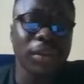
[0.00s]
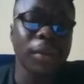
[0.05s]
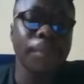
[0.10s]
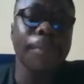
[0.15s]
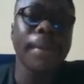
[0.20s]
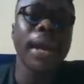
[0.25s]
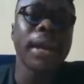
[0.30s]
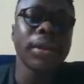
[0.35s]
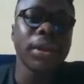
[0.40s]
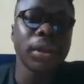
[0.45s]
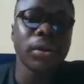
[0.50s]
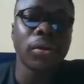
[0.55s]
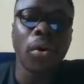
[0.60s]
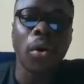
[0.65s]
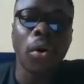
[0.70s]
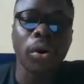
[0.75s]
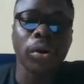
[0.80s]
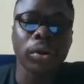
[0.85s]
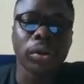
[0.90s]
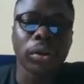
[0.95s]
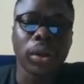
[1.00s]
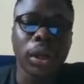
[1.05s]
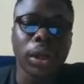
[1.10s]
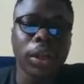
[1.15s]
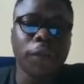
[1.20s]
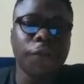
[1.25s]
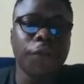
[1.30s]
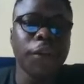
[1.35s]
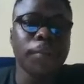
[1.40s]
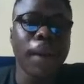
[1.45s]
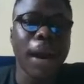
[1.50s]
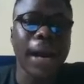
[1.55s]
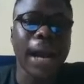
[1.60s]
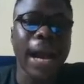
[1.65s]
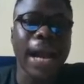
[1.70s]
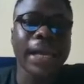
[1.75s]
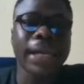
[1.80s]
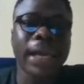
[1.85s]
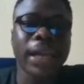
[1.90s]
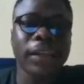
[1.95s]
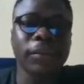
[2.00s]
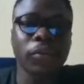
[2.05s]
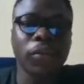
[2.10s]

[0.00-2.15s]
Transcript: depending on the feedback I get,